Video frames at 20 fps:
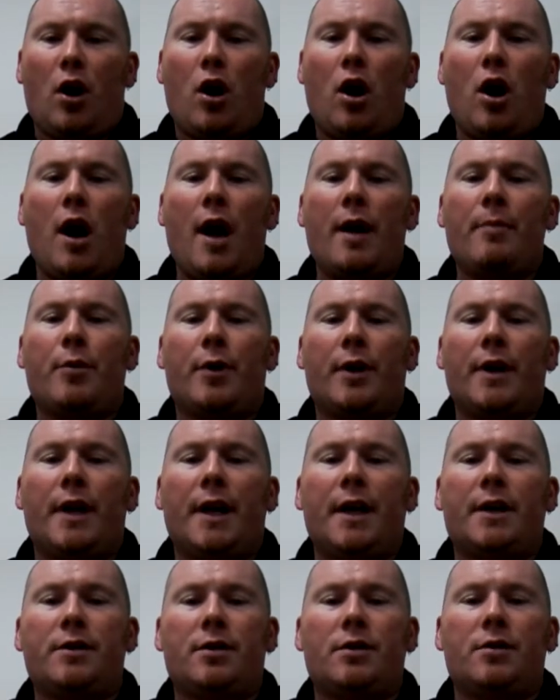hybrid
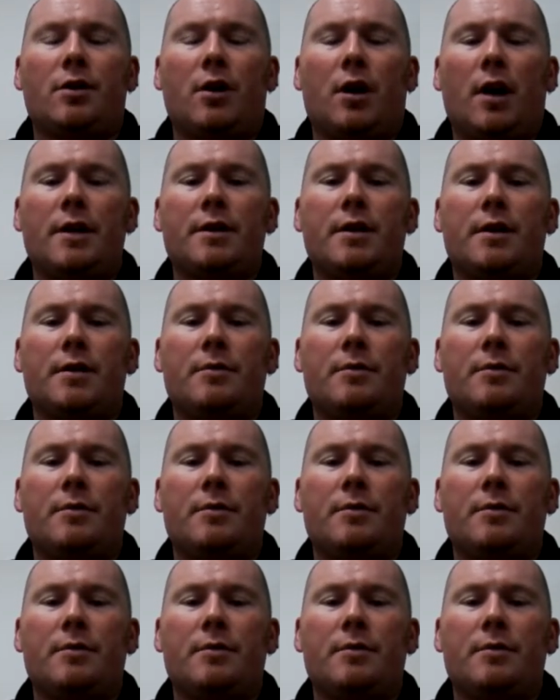exercise.